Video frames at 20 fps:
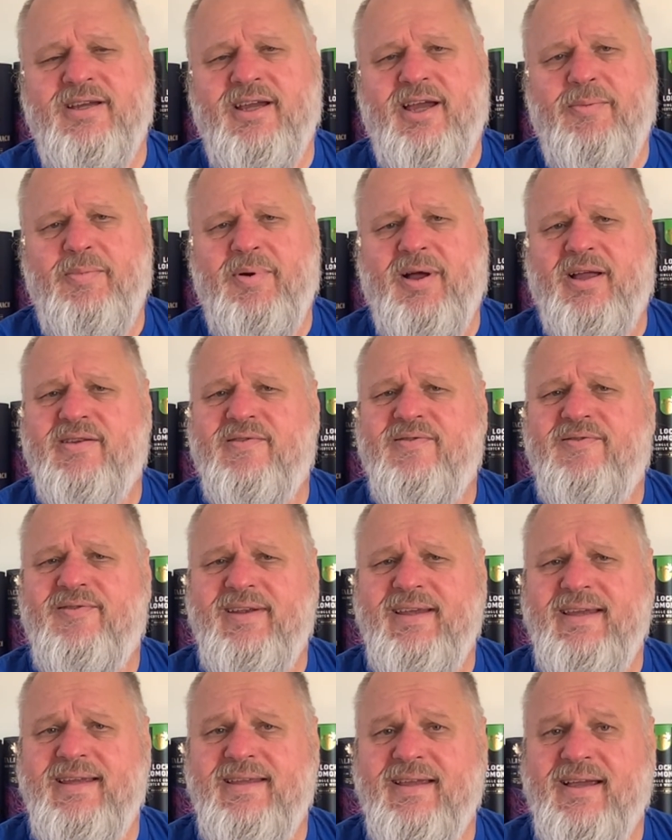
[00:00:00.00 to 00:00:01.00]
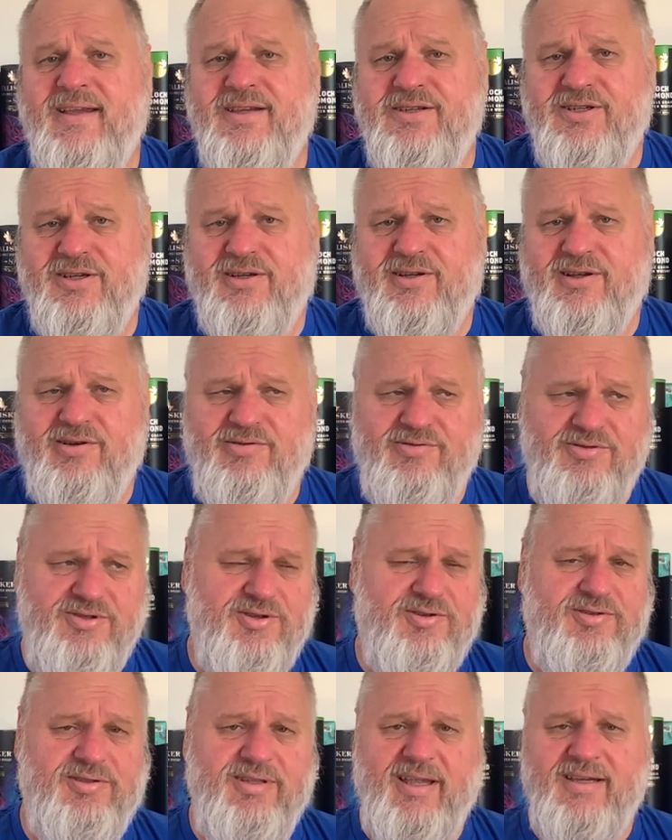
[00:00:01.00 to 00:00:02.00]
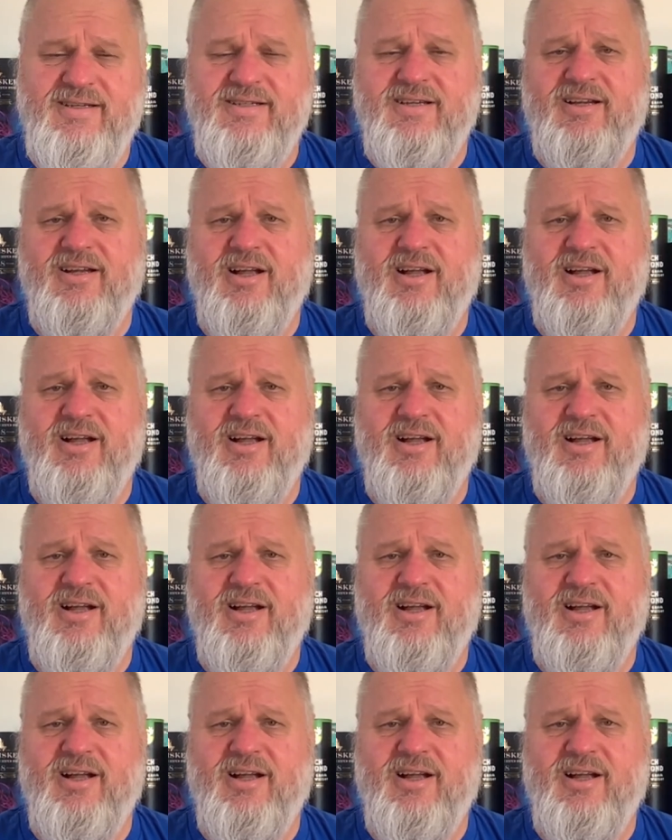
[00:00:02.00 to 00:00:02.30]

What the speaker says: about 3 days ago, so it takes a